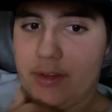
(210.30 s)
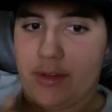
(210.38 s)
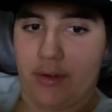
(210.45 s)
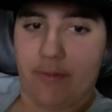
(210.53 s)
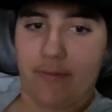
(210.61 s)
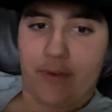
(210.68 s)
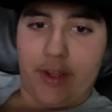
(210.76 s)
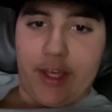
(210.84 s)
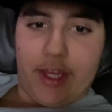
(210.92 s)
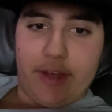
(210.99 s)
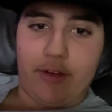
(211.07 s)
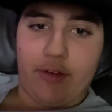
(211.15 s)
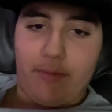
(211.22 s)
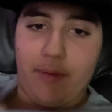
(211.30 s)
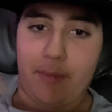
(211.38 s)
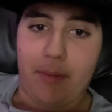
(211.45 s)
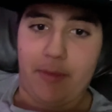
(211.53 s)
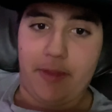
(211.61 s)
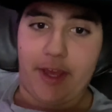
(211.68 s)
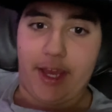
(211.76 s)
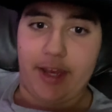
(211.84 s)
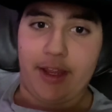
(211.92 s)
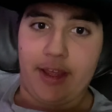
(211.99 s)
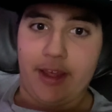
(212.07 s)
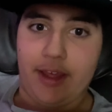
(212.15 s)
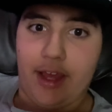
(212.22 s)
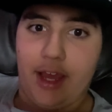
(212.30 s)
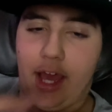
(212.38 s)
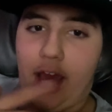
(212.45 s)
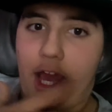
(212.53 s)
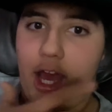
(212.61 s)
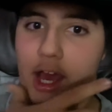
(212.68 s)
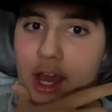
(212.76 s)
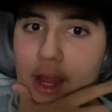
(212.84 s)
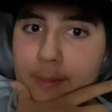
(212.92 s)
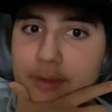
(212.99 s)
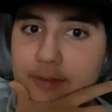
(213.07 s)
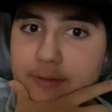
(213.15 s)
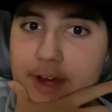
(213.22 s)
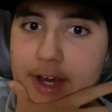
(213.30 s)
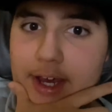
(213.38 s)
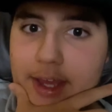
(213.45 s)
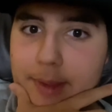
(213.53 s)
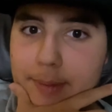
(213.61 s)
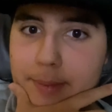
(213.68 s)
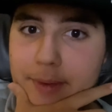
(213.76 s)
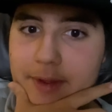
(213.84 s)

Don't forget, don't, remember that. I'm the vibe.